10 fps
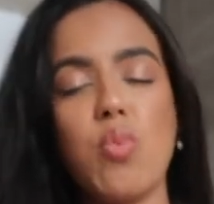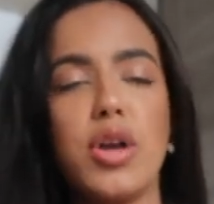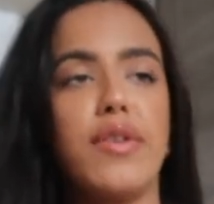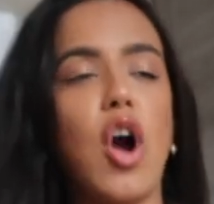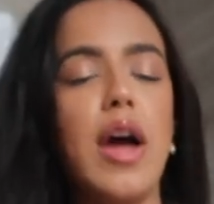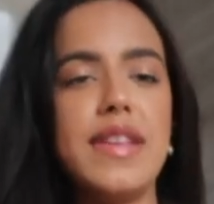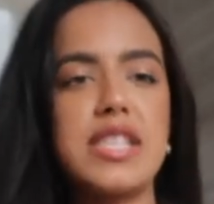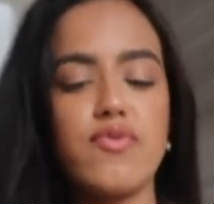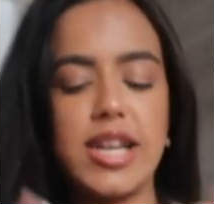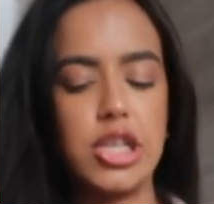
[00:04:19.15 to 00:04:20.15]
what you've got in
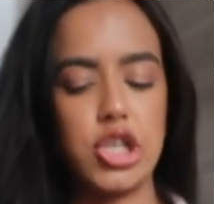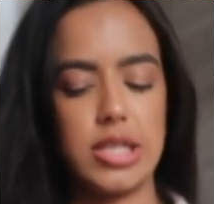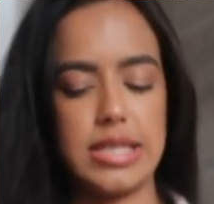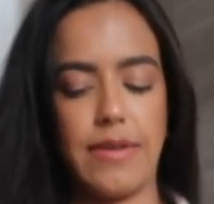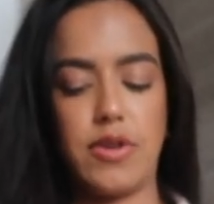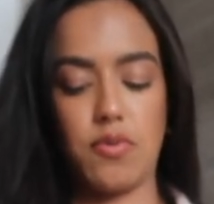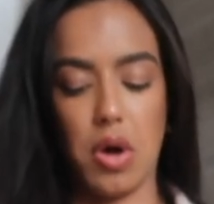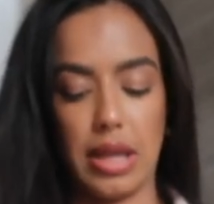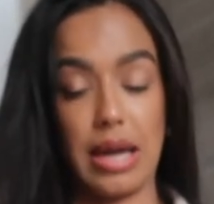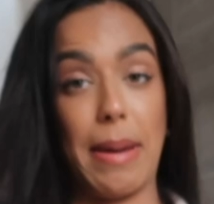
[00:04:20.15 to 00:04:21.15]
this region, say if you've
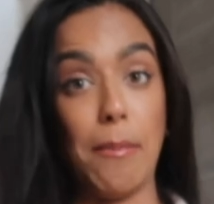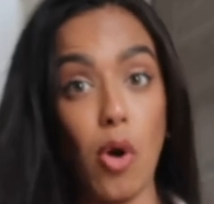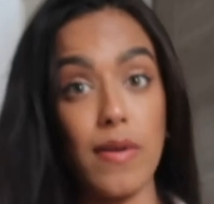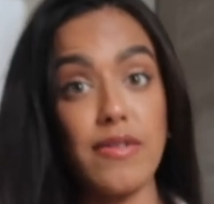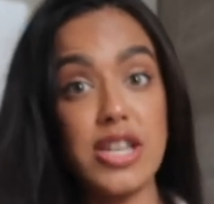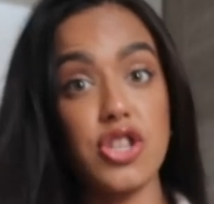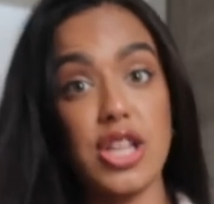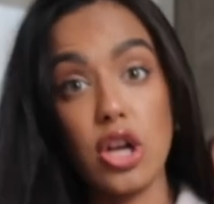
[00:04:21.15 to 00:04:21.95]
got like a bit more in that region,